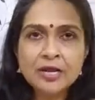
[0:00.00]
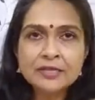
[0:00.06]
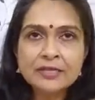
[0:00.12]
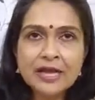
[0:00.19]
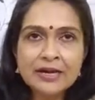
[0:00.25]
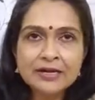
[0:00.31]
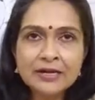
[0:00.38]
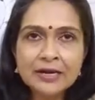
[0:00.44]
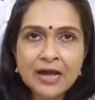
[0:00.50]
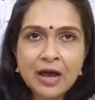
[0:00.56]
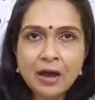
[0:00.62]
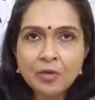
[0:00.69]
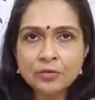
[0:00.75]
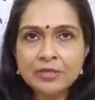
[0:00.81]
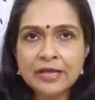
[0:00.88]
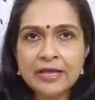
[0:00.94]
that
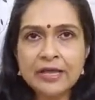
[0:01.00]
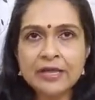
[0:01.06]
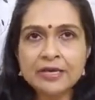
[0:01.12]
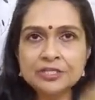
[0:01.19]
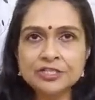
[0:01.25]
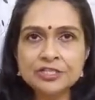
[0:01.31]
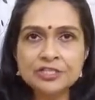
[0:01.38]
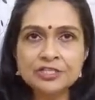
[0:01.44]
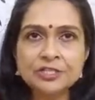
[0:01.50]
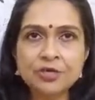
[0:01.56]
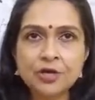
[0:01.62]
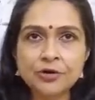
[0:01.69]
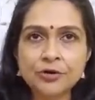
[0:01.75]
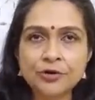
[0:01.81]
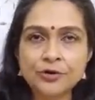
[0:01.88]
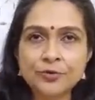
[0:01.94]
now the energy is
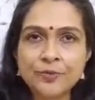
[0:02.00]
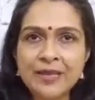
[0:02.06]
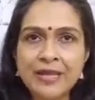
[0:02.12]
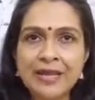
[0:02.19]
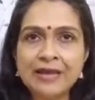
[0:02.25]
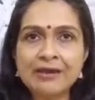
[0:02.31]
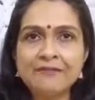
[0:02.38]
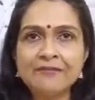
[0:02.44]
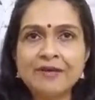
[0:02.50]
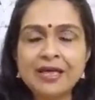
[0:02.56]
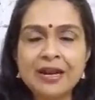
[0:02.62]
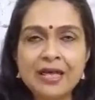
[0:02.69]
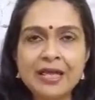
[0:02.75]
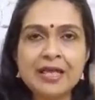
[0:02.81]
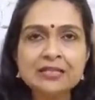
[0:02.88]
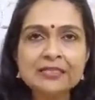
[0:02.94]
not going to be
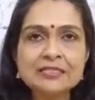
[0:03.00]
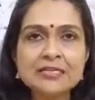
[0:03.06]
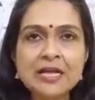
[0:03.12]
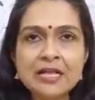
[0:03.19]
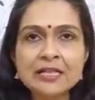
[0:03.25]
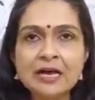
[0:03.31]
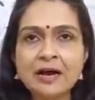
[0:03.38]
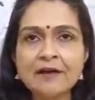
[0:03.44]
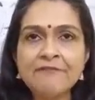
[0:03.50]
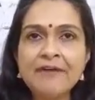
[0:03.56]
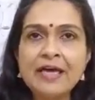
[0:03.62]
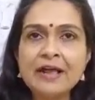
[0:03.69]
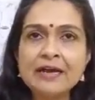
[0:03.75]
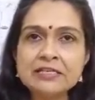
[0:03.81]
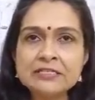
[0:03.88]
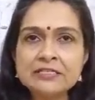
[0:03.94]
anywhere else, the
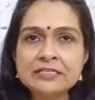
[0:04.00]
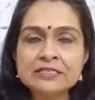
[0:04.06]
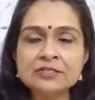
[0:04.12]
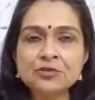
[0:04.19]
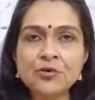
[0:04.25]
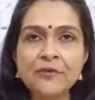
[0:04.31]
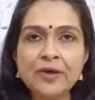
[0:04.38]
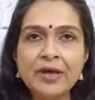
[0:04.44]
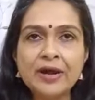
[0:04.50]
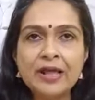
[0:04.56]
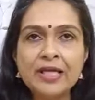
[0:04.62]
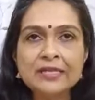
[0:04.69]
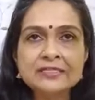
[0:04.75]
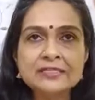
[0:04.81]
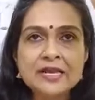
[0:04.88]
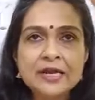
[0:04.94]
awareness is nowhere
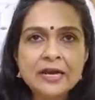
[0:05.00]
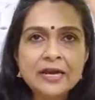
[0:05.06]
else,